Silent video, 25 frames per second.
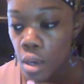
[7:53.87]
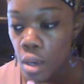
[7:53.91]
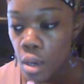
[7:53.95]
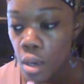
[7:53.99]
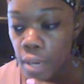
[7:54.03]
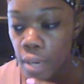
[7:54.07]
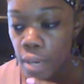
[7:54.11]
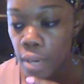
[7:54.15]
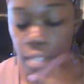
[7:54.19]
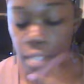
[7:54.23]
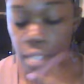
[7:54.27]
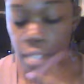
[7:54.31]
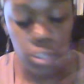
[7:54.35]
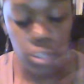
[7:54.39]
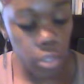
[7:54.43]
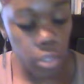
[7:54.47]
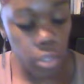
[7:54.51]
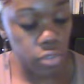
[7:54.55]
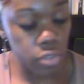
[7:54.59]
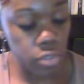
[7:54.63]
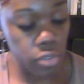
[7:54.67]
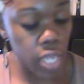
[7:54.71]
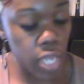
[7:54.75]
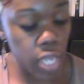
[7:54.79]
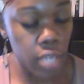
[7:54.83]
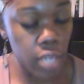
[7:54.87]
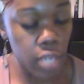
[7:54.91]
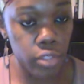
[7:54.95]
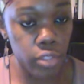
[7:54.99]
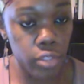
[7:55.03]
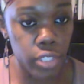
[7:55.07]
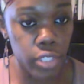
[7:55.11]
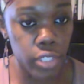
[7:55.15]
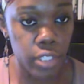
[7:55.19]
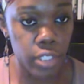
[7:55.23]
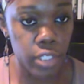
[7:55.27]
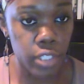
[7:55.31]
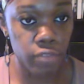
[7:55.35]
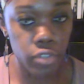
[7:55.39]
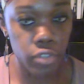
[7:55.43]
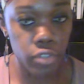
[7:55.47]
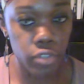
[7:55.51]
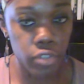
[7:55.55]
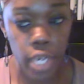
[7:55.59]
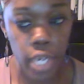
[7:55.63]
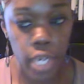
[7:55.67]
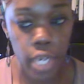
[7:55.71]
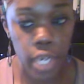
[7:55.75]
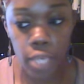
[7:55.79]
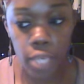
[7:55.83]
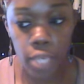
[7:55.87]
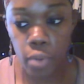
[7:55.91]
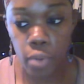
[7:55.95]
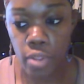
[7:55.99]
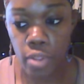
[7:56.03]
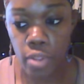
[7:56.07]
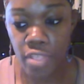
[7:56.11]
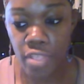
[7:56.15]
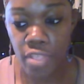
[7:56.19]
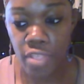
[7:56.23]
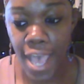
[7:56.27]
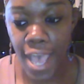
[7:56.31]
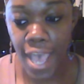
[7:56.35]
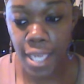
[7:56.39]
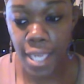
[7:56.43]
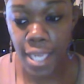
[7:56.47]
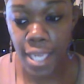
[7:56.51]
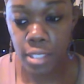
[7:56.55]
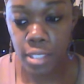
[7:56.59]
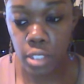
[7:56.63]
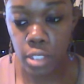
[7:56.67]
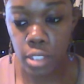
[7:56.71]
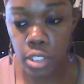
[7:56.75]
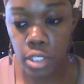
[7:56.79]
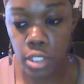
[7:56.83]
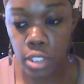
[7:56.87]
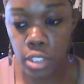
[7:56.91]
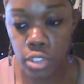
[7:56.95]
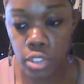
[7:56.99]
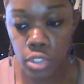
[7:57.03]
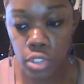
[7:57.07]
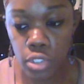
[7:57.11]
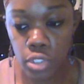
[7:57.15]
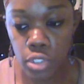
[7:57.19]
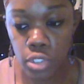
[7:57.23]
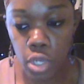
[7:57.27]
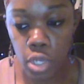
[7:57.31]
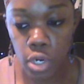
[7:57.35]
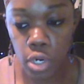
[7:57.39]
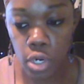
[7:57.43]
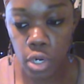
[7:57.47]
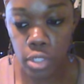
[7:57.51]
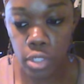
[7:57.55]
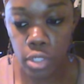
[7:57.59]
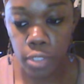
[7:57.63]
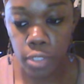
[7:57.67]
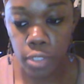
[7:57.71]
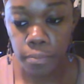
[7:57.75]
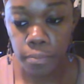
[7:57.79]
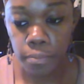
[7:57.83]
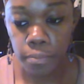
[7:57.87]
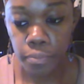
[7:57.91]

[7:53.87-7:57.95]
All right, so those are kind of the tricks of the trade where that is concerned.